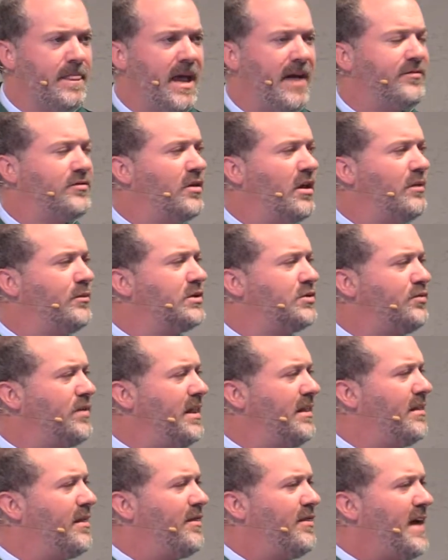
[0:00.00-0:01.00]
After all, it was
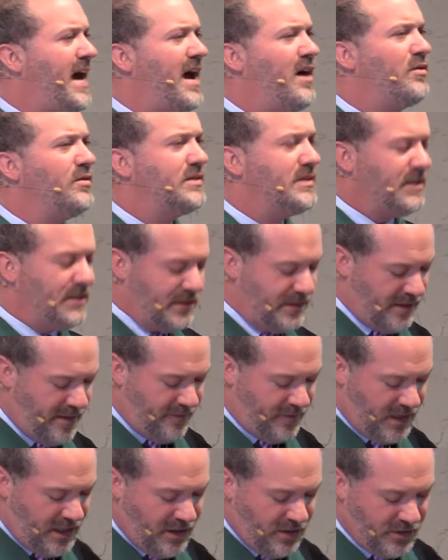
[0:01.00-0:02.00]
written thousands
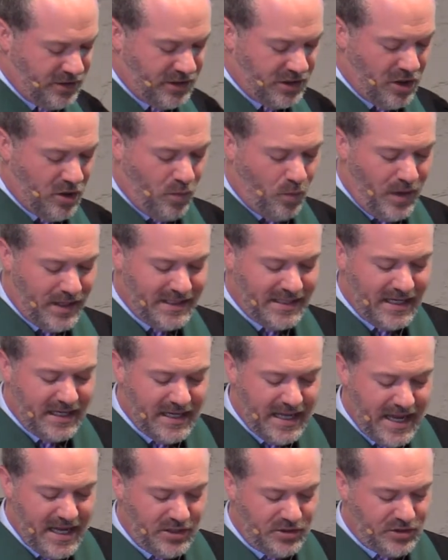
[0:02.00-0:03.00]
of years ago. What can
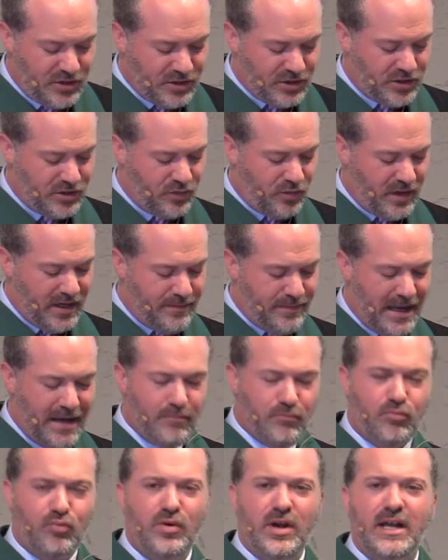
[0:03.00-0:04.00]
an ancient story
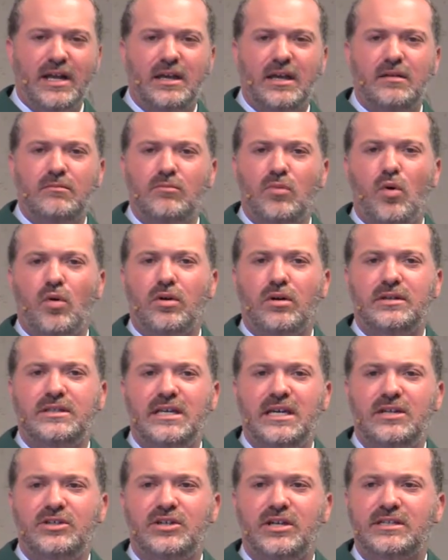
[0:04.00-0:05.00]
about brick and
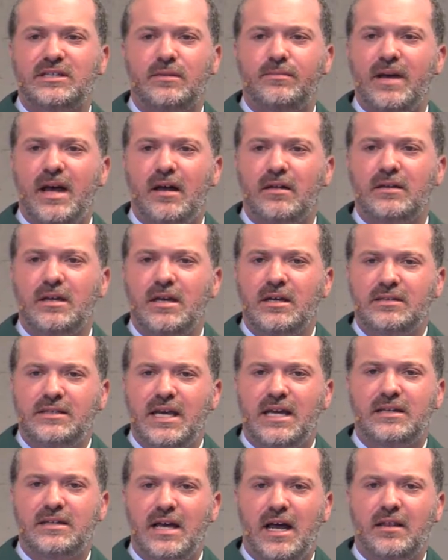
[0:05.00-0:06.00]
mortar teach us about
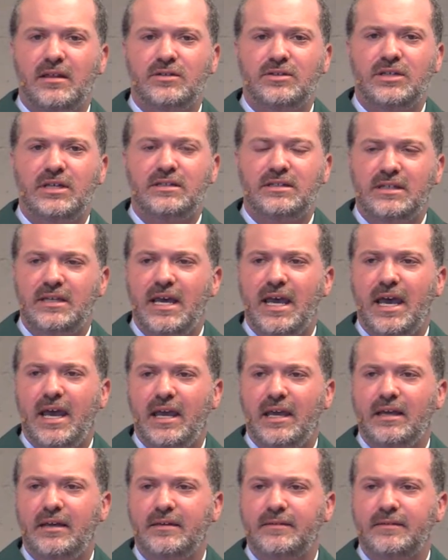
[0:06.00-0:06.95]
technology today?